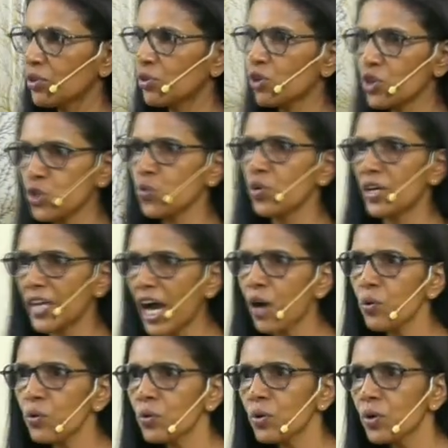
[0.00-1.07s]
Those who
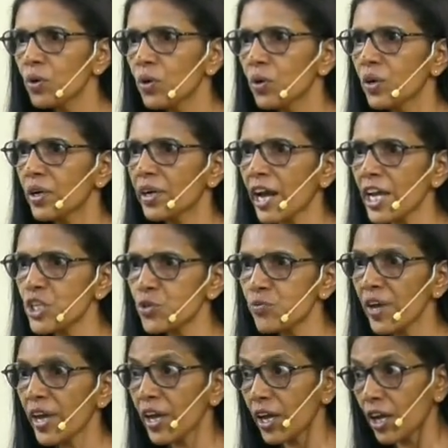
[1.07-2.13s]
love Christ
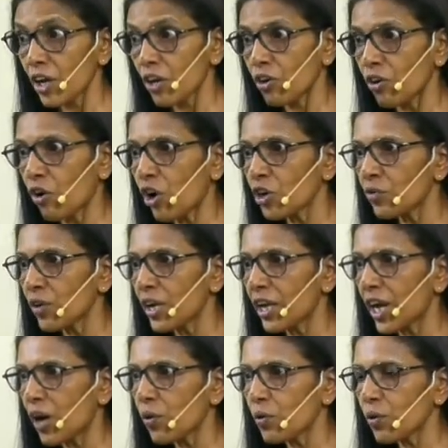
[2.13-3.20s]
Way, God will
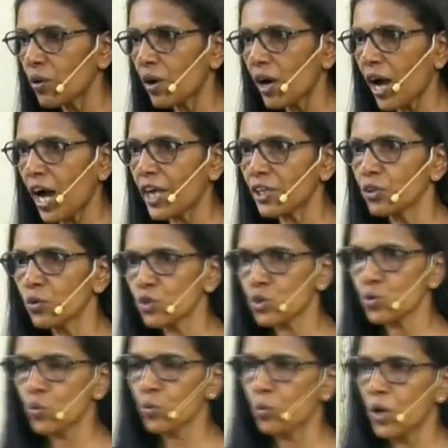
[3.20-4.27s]
love. And those
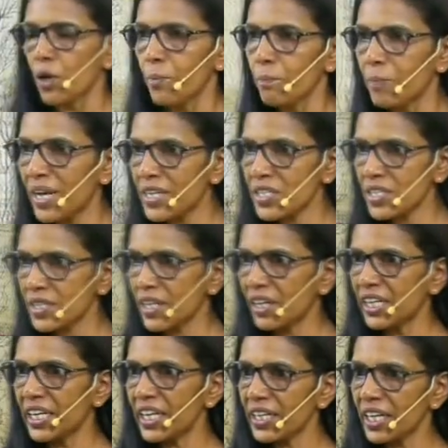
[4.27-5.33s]
who bless
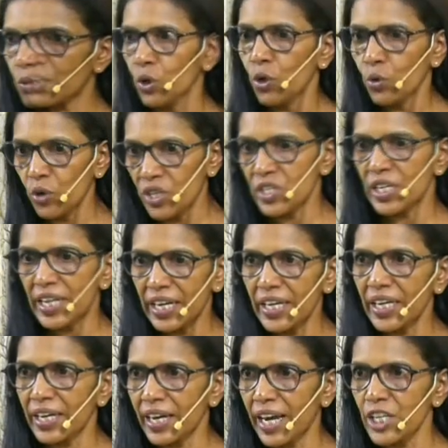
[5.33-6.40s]
the leader who is
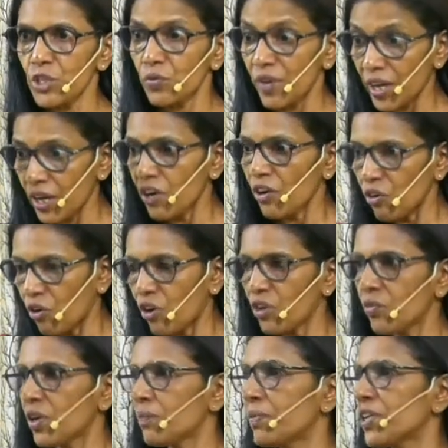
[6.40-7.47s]
leading Christ Way,
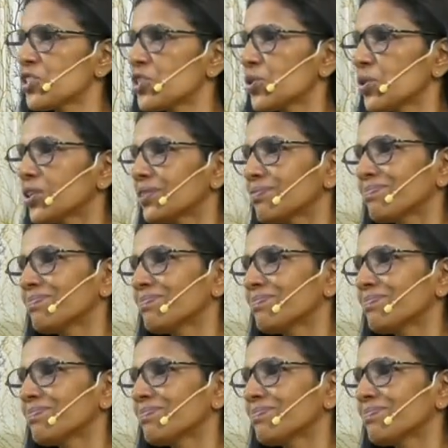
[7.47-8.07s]
God will bless you.